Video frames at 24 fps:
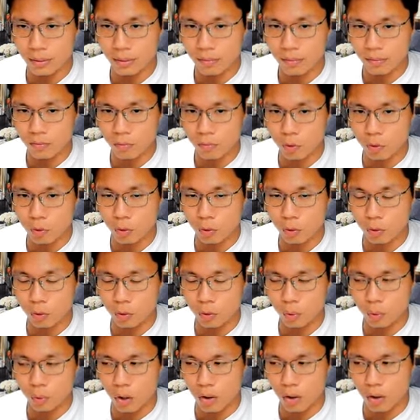good
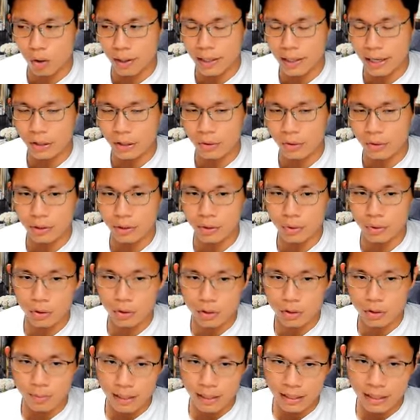to, or rather accurate to,
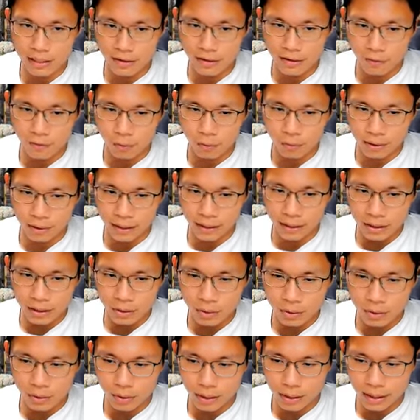use PSF only
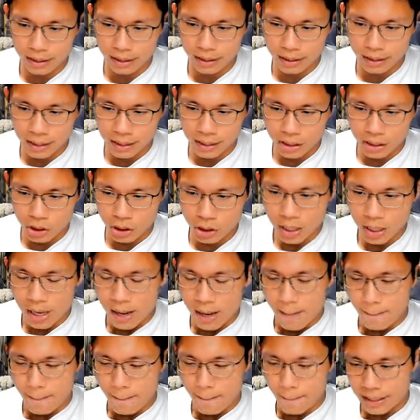as a gauge.
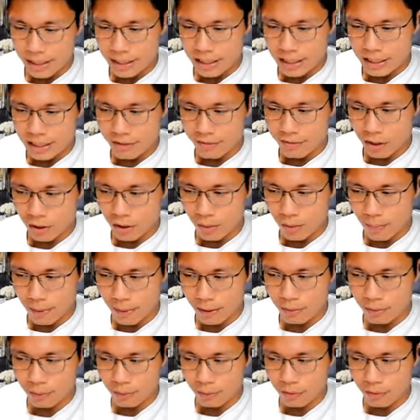But if you are
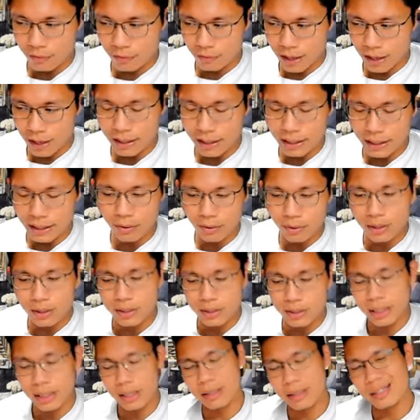comparing with other areas,
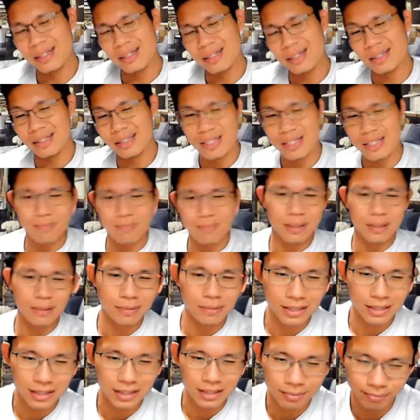then I think this may
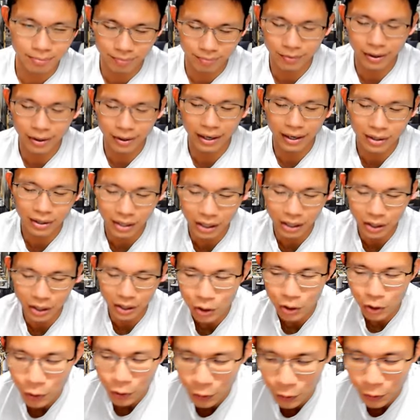be somewhere that
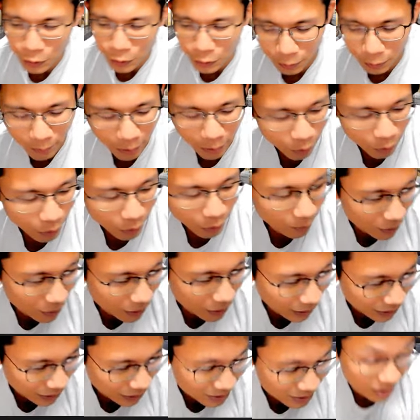you may want to be
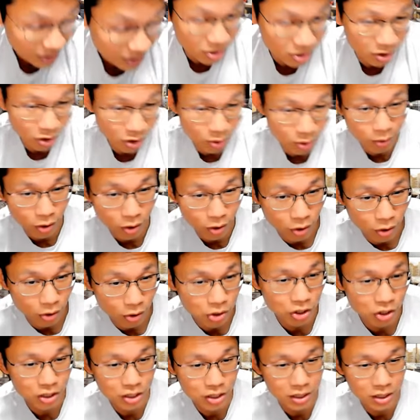exercise a lot more
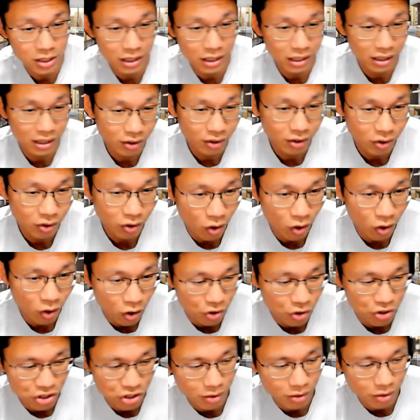
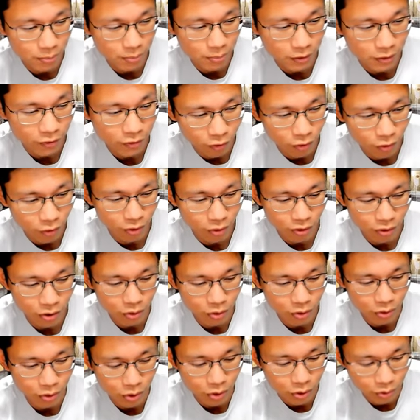caution before
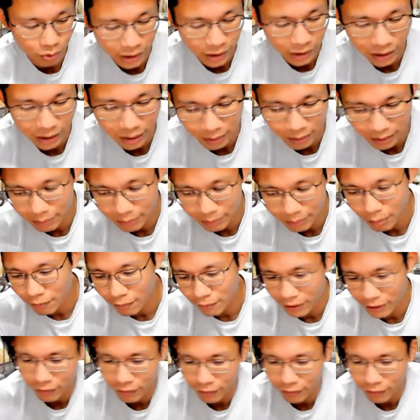you take a leap of faith.